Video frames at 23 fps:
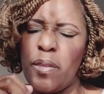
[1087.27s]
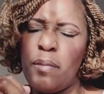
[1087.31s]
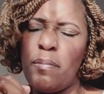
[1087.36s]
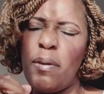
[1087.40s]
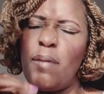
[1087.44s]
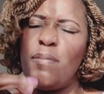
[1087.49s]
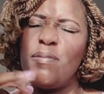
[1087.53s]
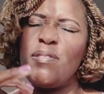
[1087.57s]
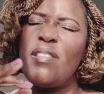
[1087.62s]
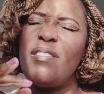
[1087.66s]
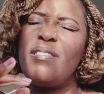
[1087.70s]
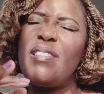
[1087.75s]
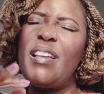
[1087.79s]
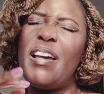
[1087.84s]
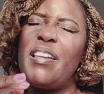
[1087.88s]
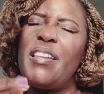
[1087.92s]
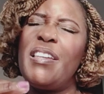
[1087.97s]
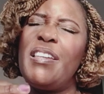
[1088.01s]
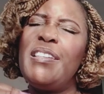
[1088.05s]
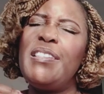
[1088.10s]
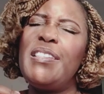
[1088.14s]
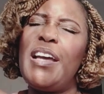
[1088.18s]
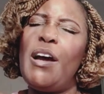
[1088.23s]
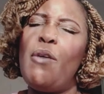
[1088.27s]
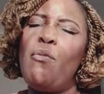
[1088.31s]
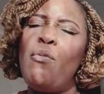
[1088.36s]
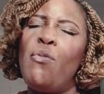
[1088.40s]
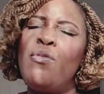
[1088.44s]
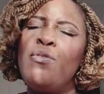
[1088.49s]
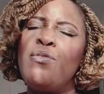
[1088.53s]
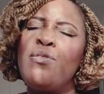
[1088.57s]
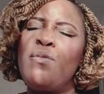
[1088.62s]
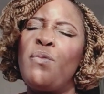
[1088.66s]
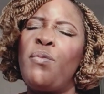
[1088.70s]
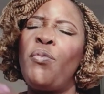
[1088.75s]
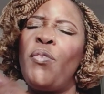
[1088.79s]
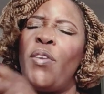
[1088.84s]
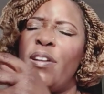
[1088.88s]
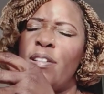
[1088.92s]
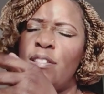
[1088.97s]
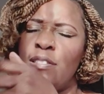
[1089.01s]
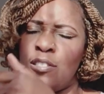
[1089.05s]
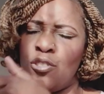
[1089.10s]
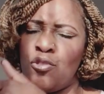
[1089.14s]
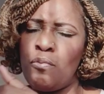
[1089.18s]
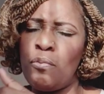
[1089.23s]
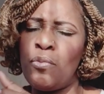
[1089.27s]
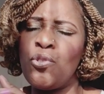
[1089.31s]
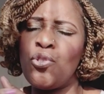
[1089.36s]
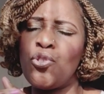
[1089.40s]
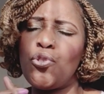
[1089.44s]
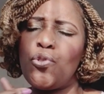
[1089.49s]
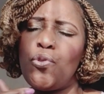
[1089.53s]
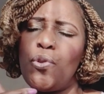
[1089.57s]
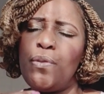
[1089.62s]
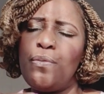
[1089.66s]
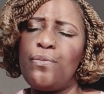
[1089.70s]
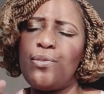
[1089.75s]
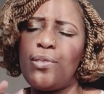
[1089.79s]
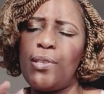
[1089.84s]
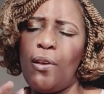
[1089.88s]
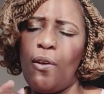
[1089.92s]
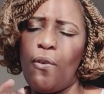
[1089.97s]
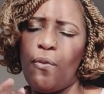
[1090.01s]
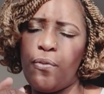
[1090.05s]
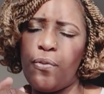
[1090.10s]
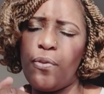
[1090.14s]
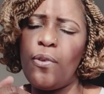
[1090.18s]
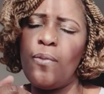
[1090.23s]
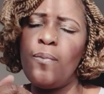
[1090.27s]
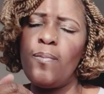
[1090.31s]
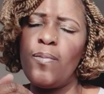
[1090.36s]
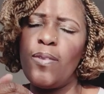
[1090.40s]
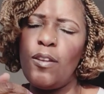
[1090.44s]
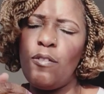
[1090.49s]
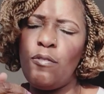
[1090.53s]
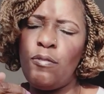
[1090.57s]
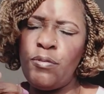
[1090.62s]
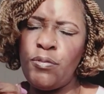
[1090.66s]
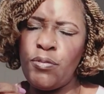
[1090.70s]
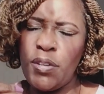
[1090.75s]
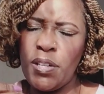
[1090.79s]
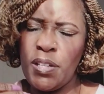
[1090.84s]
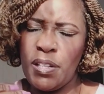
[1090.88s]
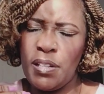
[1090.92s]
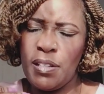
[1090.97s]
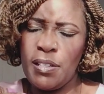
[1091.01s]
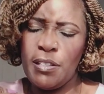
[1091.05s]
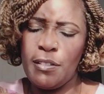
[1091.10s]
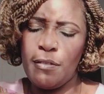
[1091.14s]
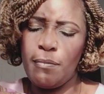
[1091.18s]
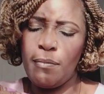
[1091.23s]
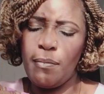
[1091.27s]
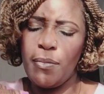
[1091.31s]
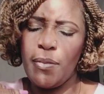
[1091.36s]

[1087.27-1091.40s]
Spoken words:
The Bible says that he that wants friends, he must show himself friendly.